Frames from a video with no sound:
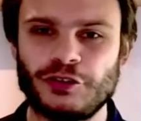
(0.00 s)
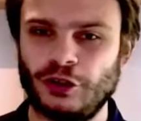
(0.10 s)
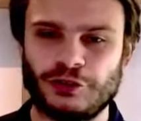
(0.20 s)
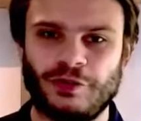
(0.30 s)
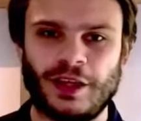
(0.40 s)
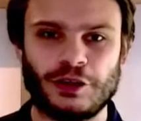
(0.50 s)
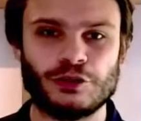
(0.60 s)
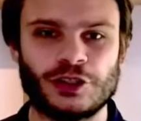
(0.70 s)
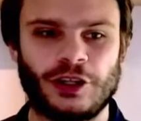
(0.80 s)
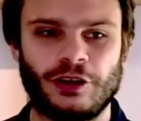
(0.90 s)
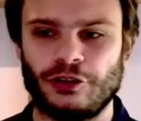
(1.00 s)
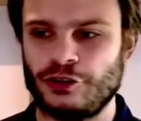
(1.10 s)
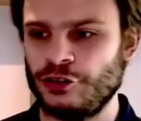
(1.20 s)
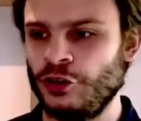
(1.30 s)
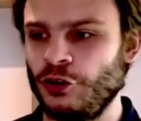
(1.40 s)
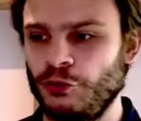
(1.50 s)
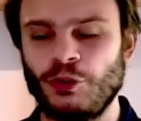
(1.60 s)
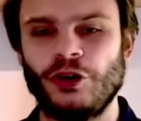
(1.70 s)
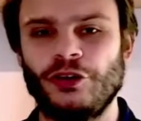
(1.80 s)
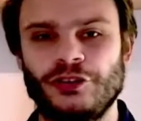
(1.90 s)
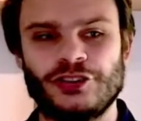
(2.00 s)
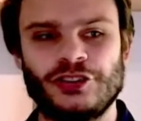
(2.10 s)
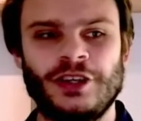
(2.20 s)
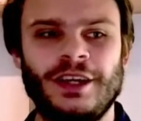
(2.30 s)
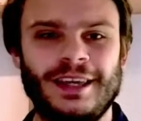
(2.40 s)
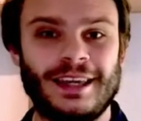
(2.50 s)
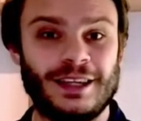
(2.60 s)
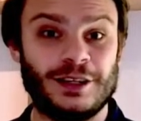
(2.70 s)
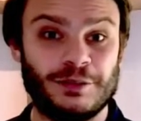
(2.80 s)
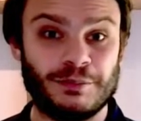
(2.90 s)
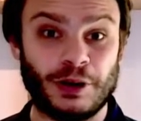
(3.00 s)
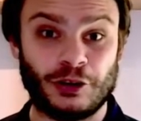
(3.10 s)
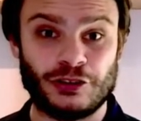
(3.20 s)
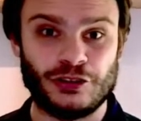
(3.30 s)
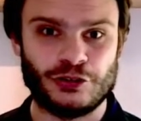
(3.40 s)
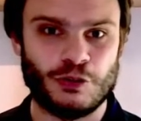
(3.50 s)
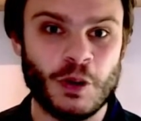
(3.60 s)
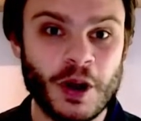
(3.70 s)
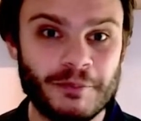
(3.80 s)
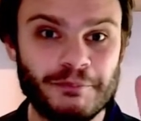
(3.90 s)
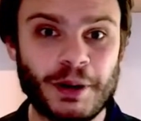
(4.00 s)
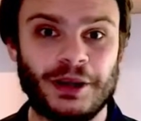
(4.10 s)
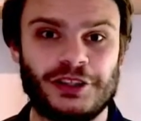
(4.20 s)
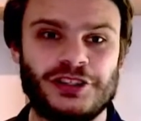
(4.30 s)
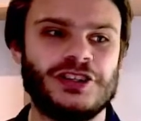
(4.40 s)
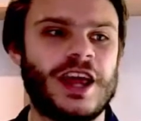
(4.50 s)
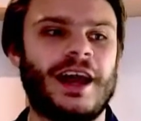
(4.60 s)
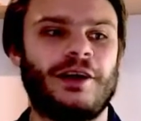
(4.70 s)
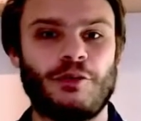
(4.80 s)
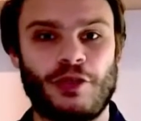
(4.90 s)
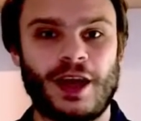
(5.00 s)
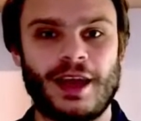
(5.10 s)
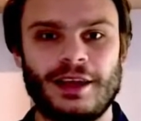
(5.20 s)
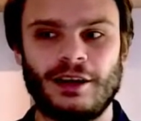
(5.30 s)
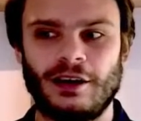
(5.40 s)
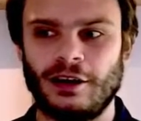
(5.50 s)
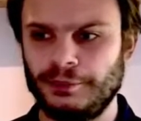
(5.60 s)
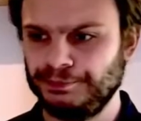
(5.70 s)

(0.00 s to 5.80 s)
A lot of their good cards weren't in Master Duel, but now they are.